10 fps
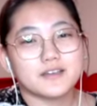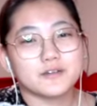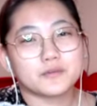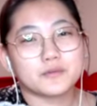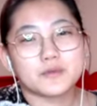
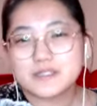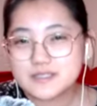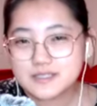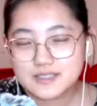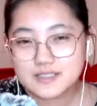
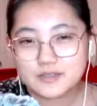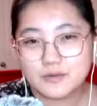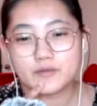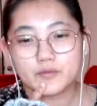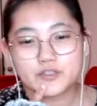risky,
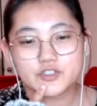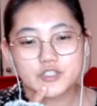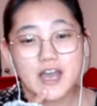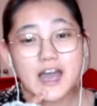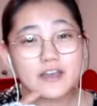which
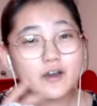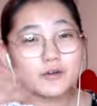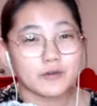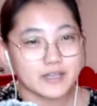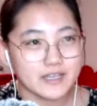I
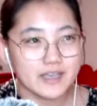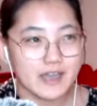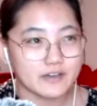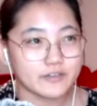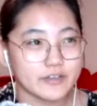already have